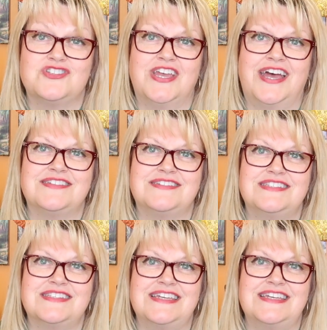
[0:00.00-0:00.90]
She had a
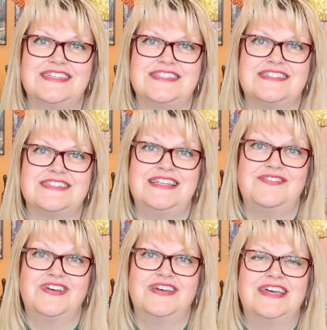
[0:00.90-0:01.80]
diseased
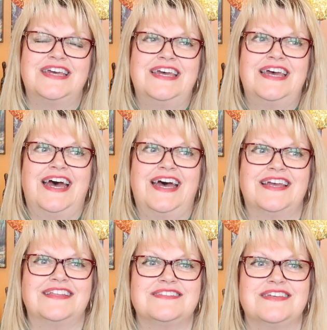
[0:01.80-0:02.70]
liver,
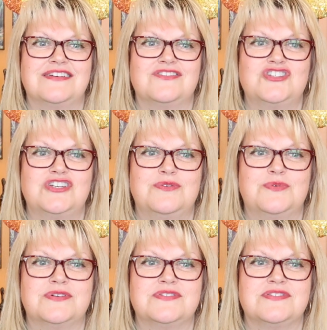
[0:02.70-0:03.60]
and she
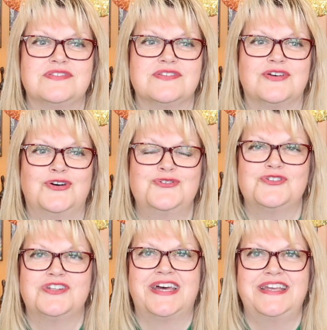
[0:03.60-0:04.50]
was
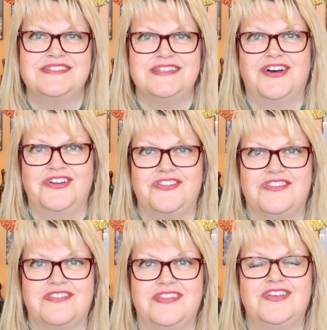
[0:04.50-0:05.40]
189th
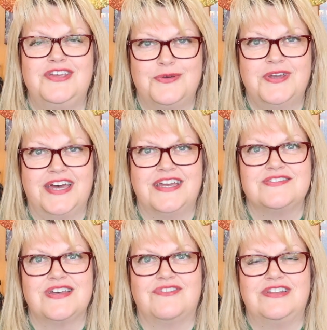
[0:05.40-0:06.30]
in the UK
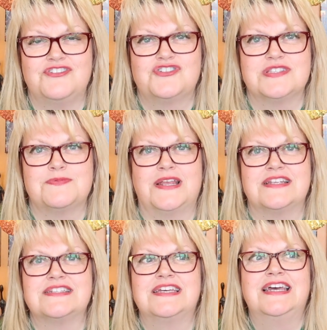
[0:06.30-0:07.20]
to have a liver
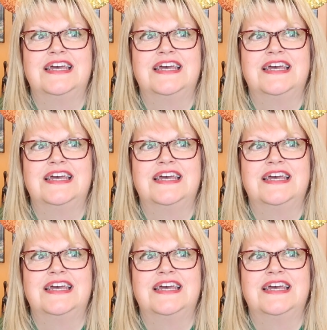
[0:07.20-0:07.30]
transplant.